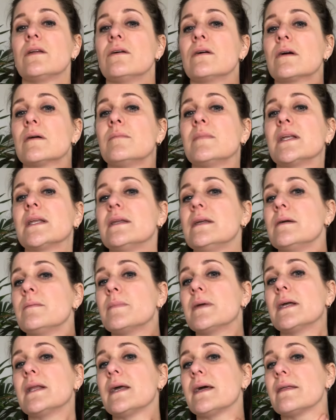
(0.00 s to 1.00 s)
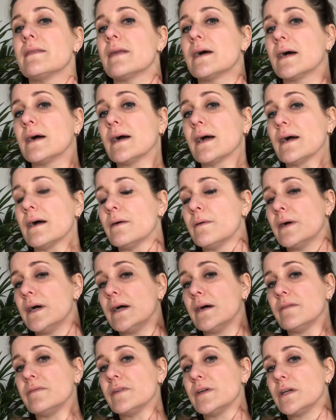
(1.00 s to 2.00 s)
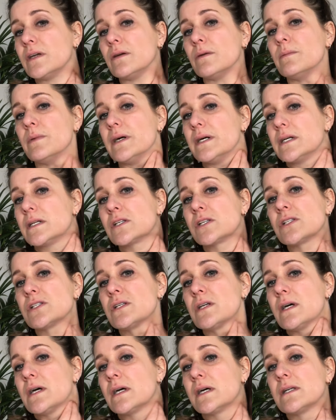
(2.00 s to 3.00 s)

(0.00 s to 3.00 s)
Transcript: you can manipulate that however you wish.